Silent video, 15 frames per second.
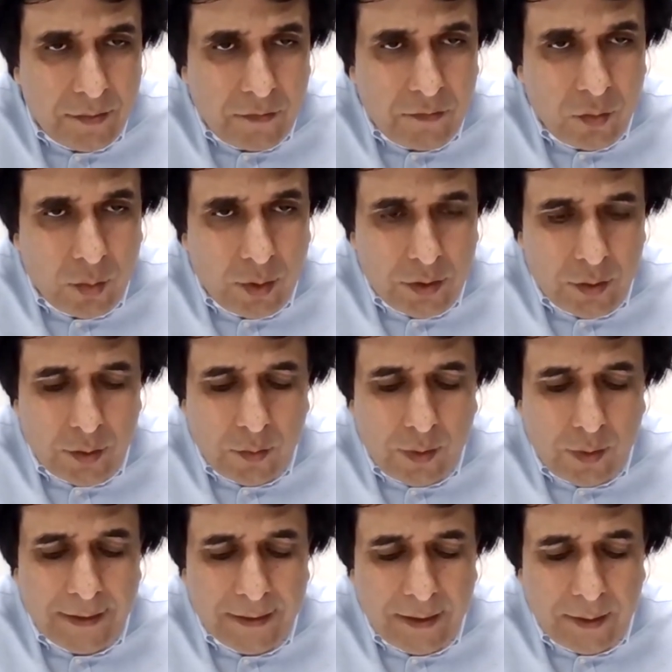if you were to
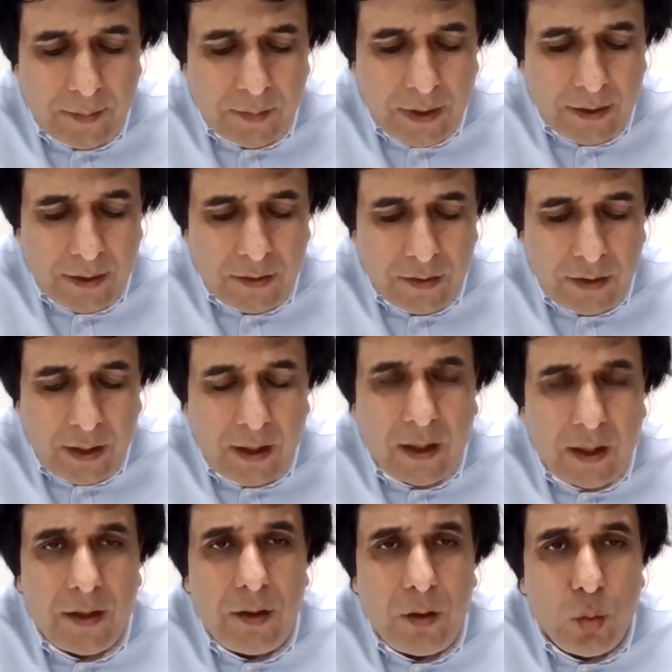advise them that
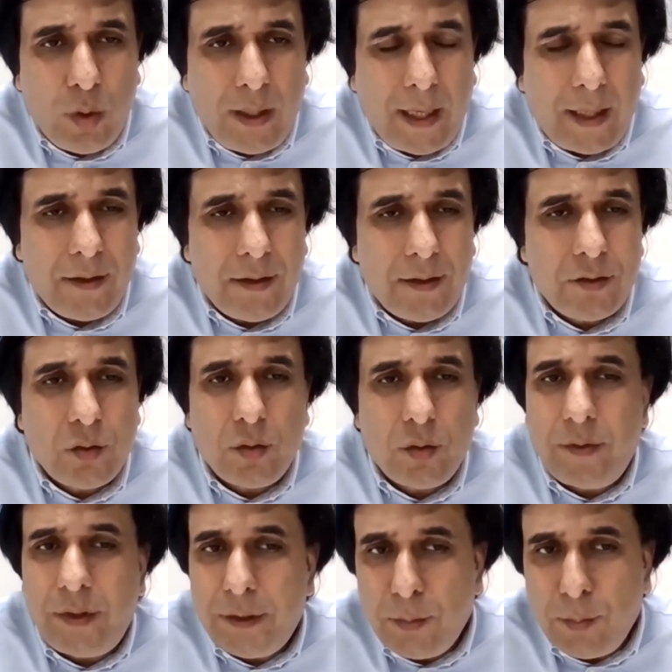there are new carriers
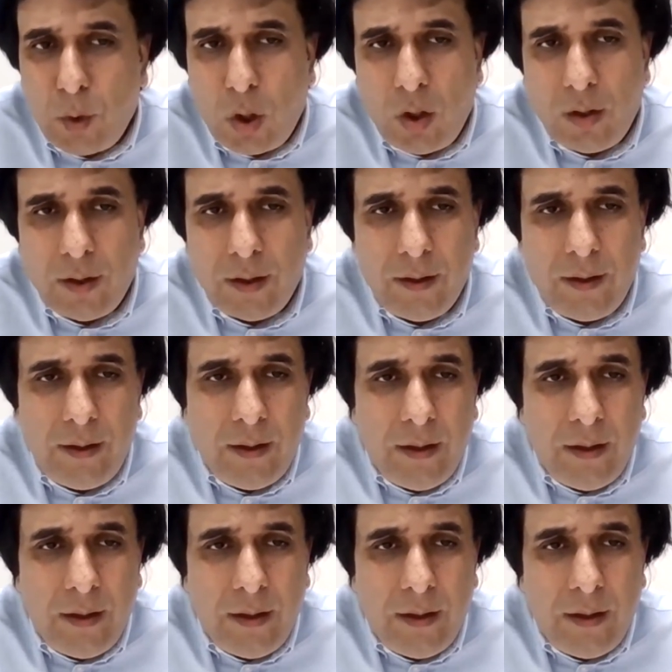who are very small,